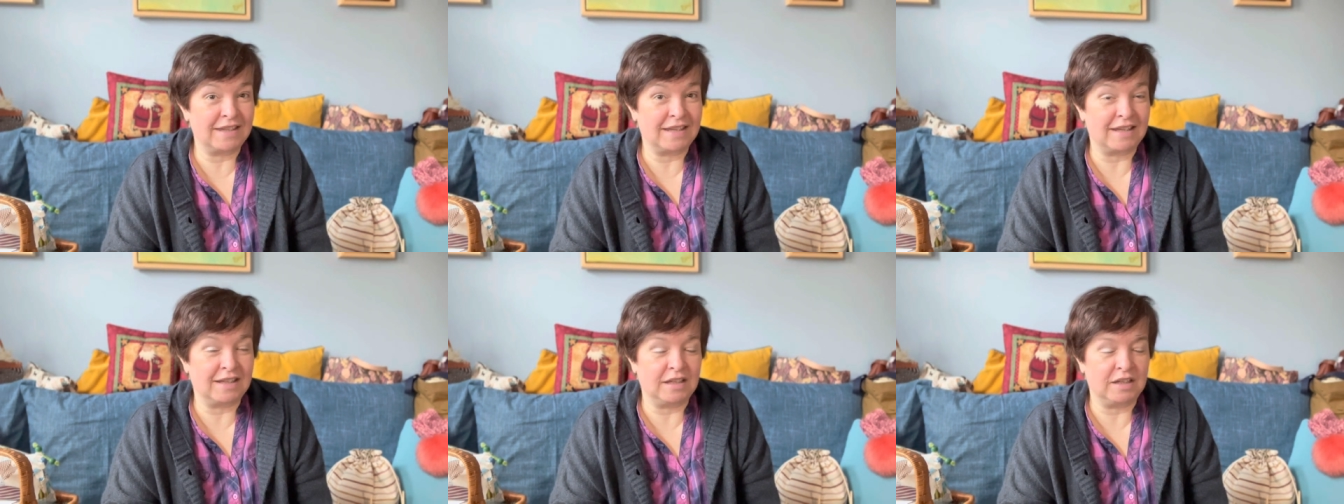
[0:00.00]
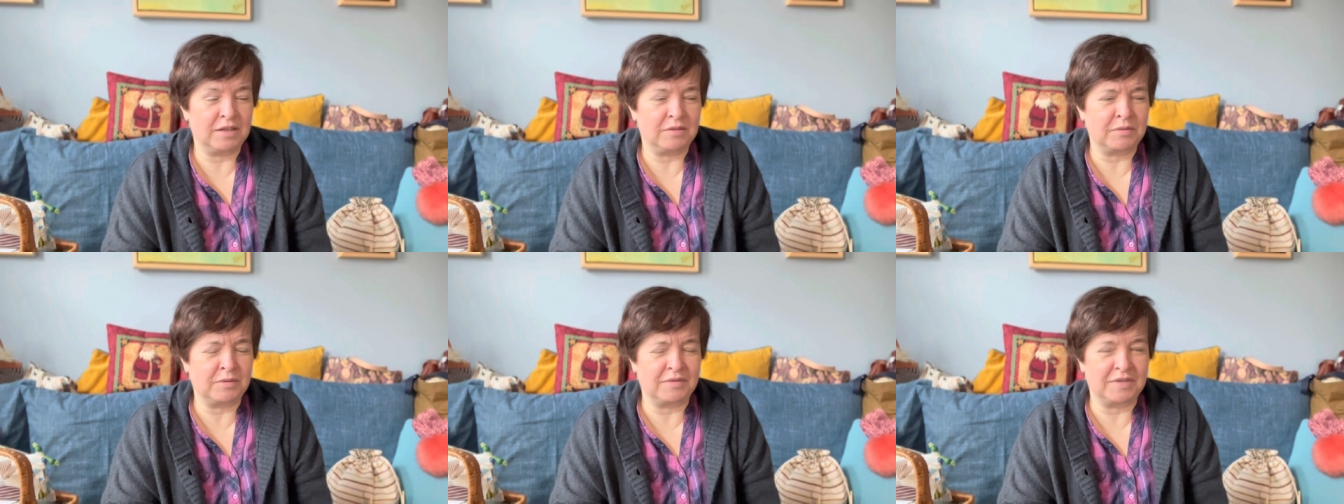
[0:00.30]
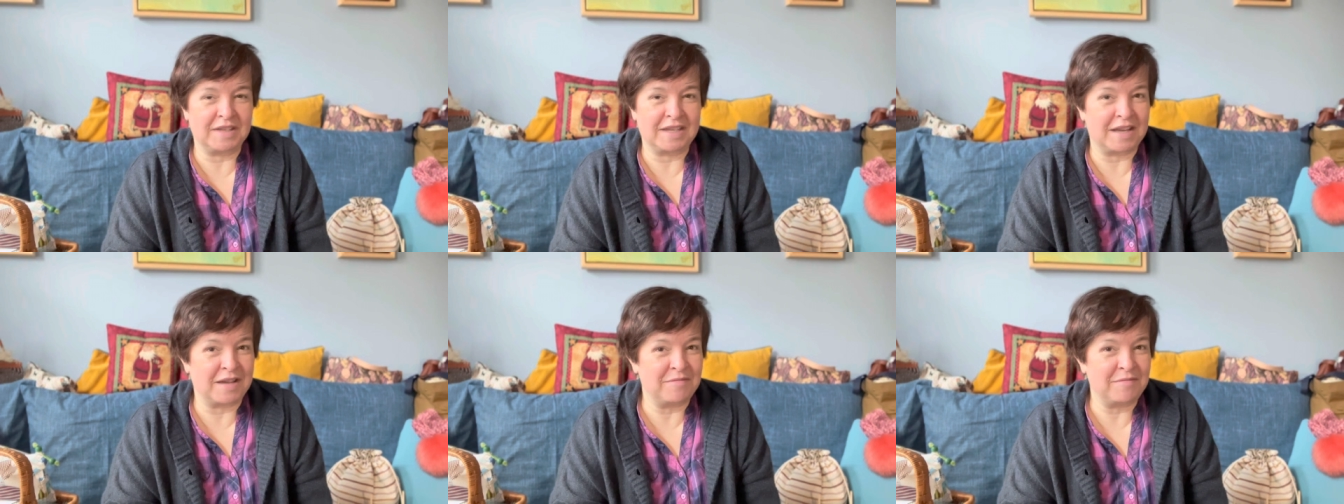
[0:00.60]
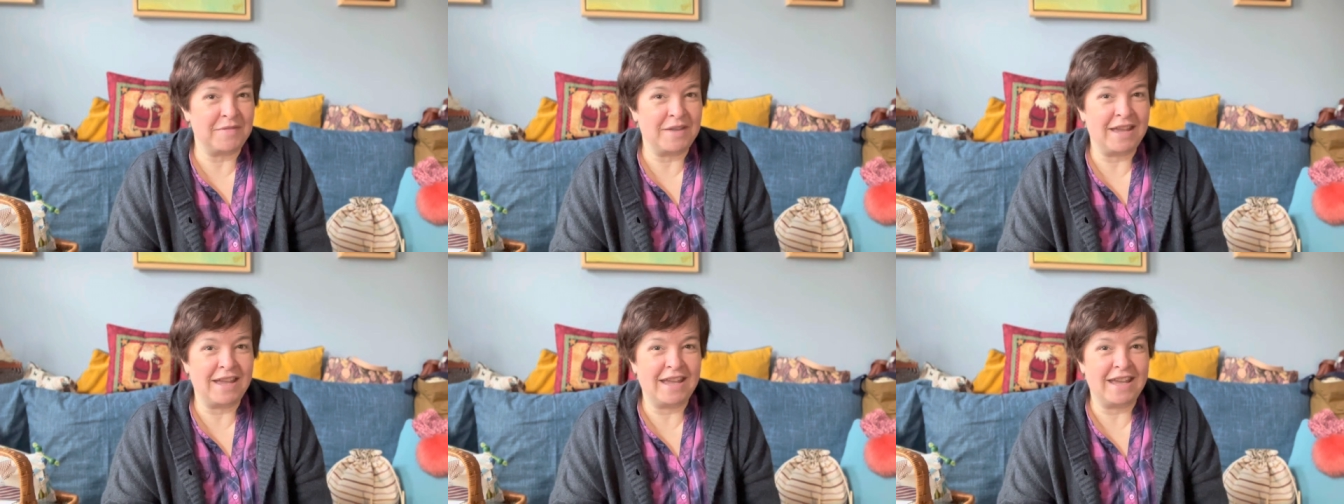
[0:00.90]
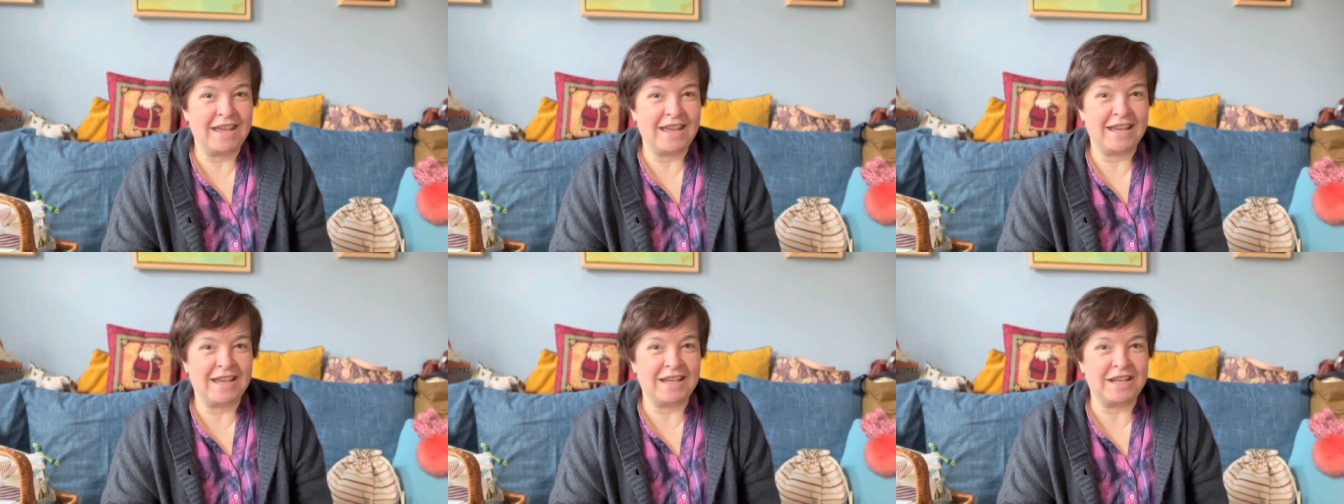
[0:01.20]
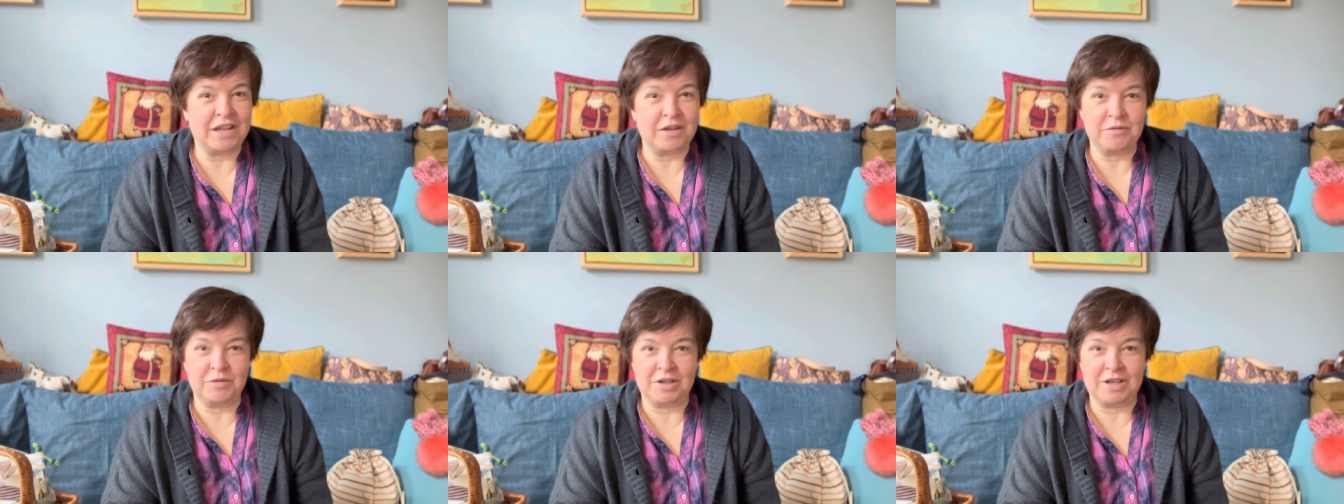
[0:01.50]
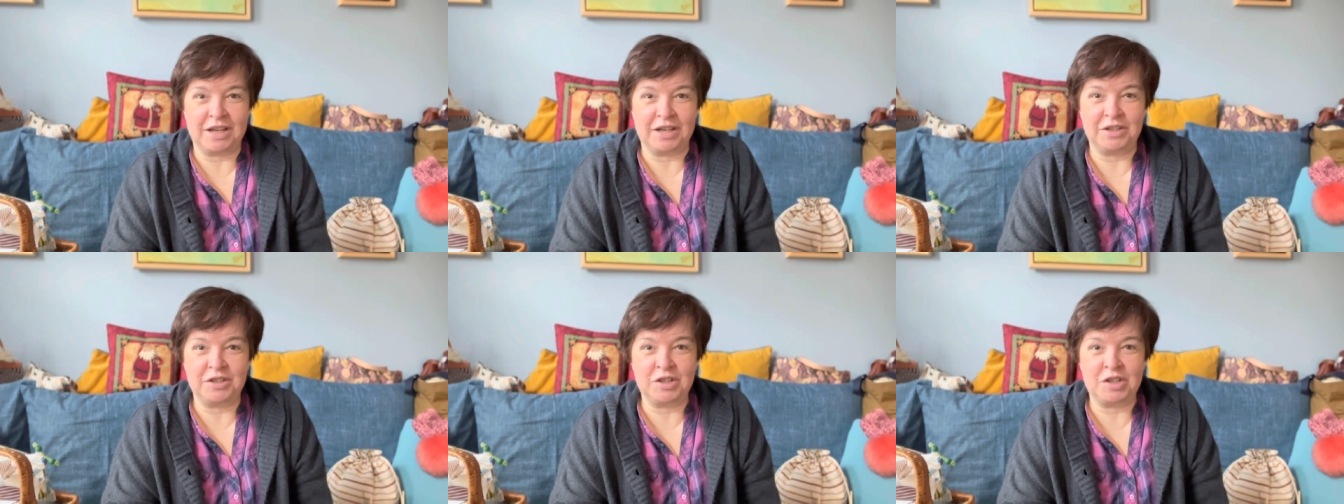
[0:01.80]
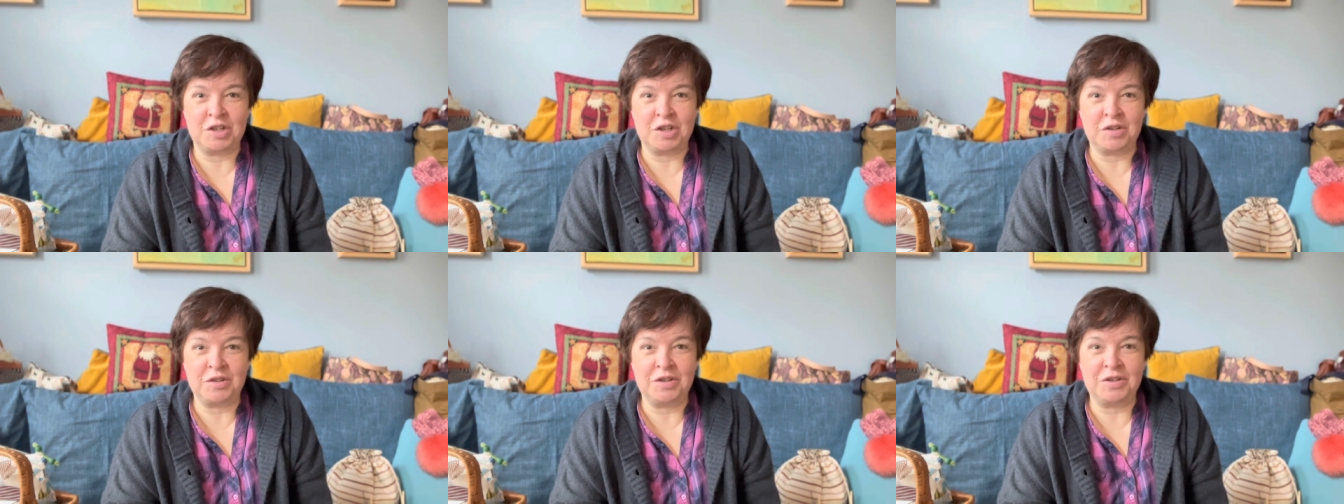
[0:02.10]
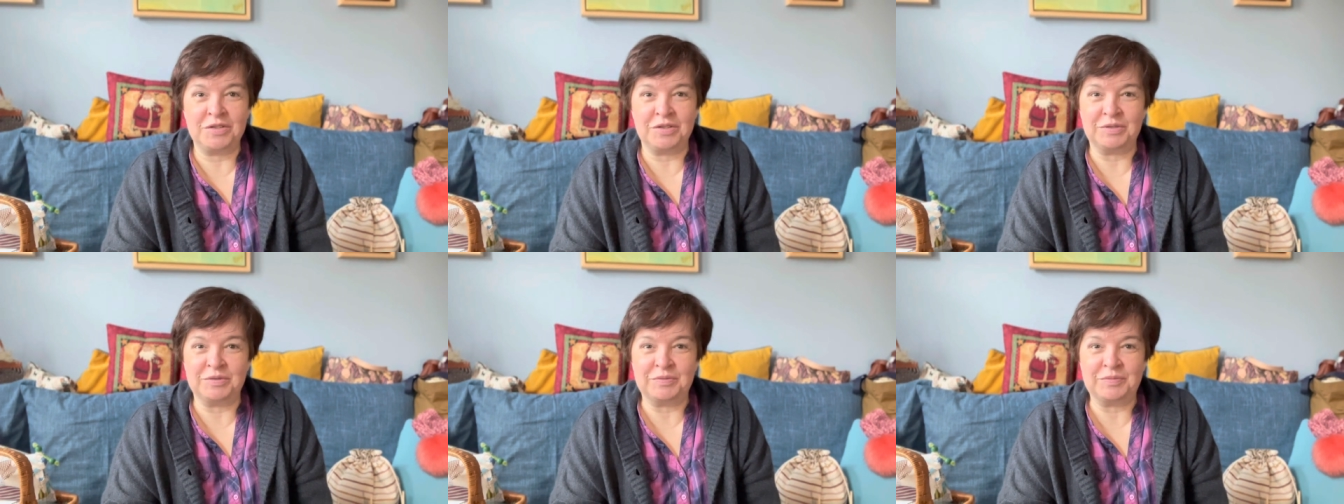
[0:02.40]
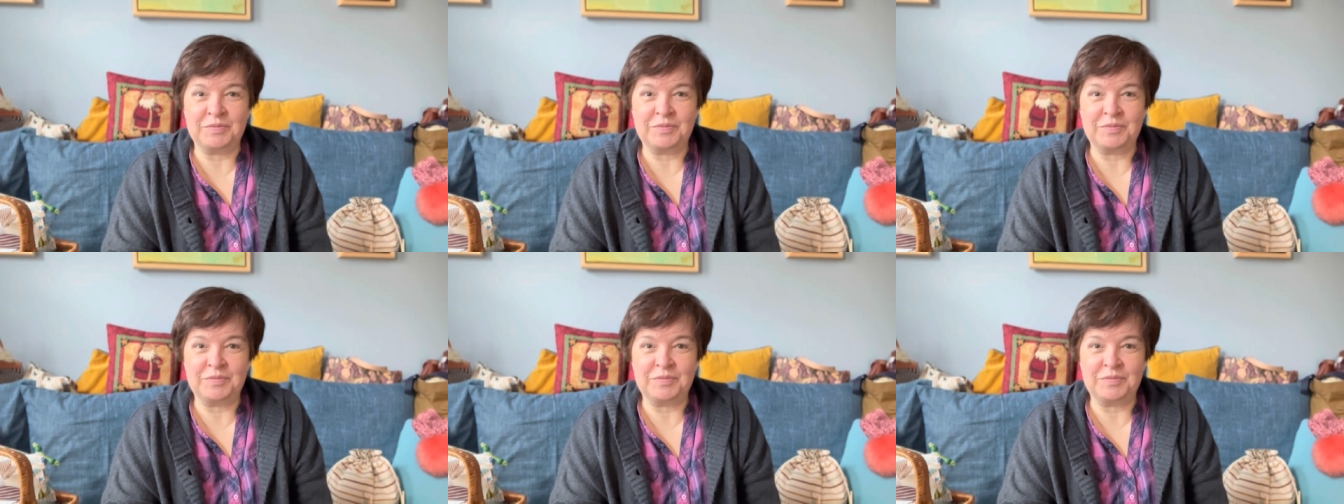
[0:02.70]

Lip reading: at least with some, and I would like to show you.